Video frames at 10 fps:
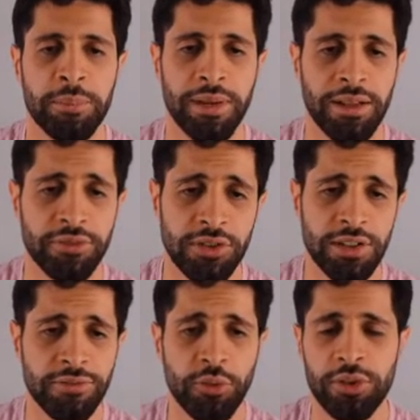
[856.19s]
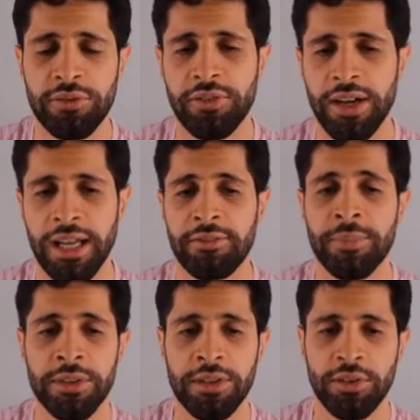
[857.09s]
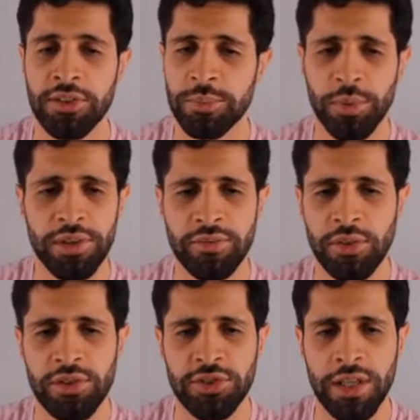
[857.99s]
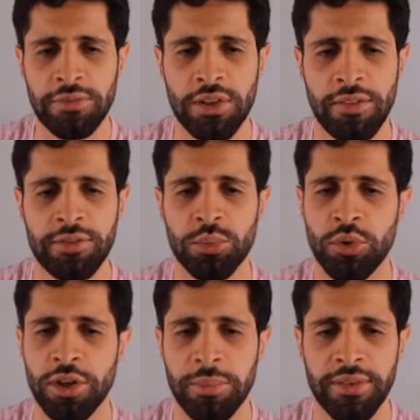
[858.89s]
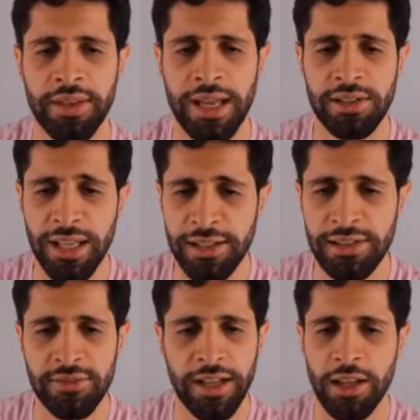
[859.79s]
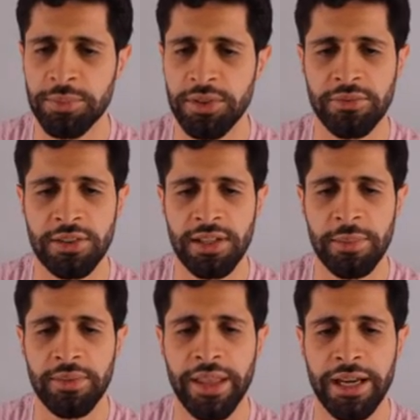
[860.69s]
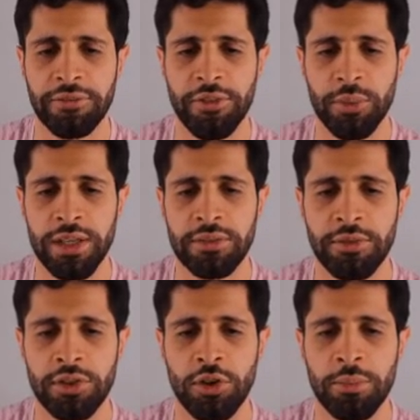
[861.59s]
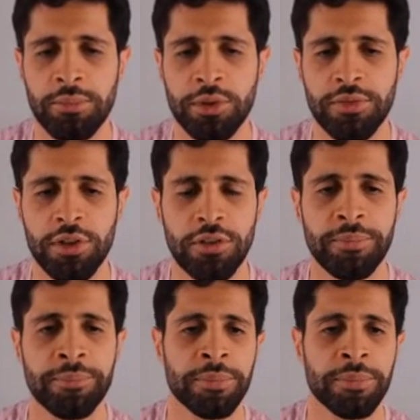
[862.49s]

But after d4, d5, this pawn is very safe. You don't have to worry about that. You can develop, say, for example, knight f3 is a very normal move here.